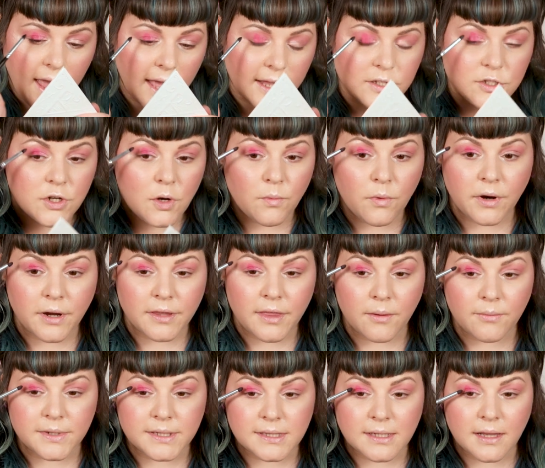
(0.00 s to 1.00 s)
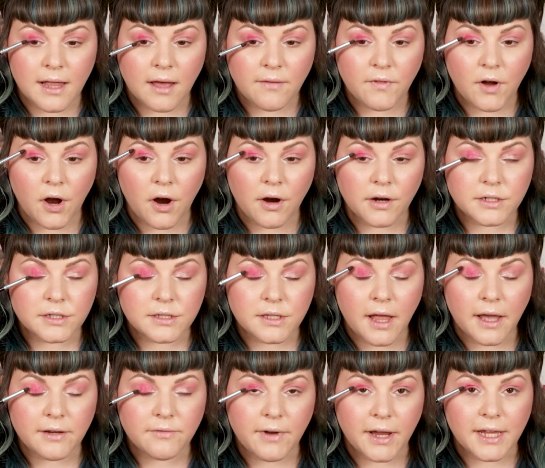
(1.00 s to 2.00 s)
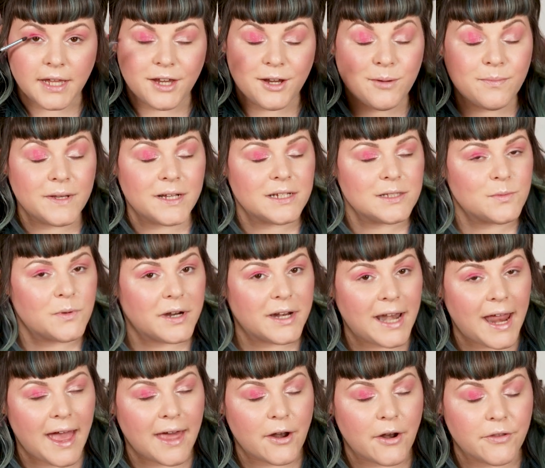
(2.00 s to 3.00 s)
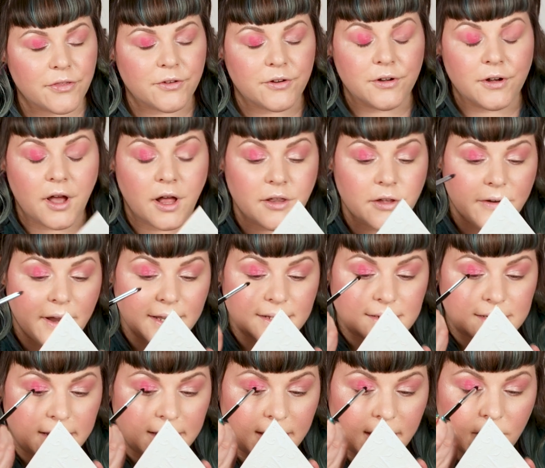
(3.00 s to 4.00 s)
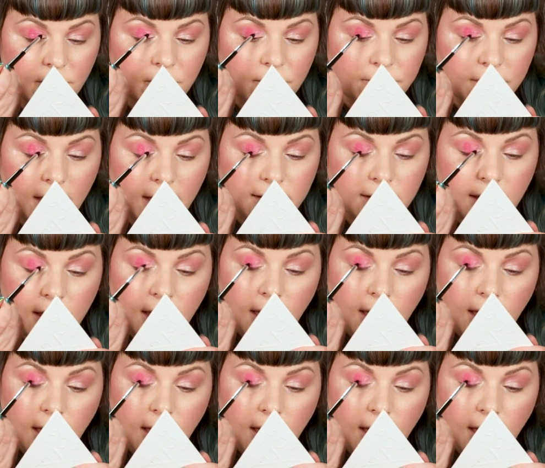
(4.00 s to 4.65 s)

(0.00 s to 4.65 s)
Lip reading: And don't worry that we still have a harsh line right here because we're gonna add our third color and take care of that.